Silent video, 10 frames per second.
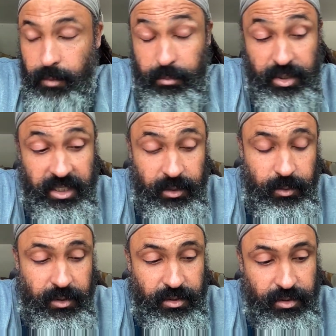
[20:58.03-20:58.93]
particularly
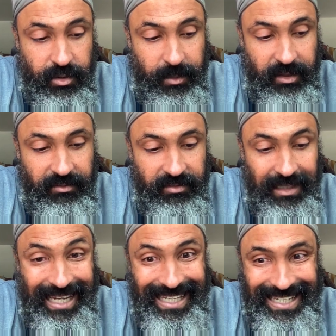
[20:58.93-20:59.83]
with a certain amount of
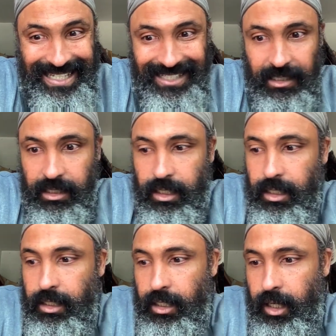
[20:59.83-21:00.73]
lightness
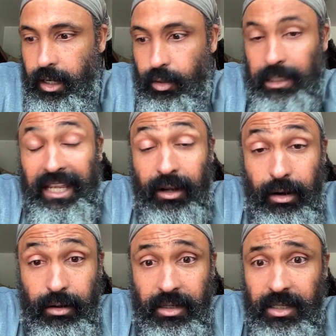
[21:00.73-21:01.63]
or
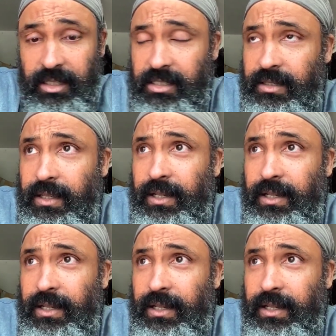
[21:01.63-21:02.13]
lightheartedness,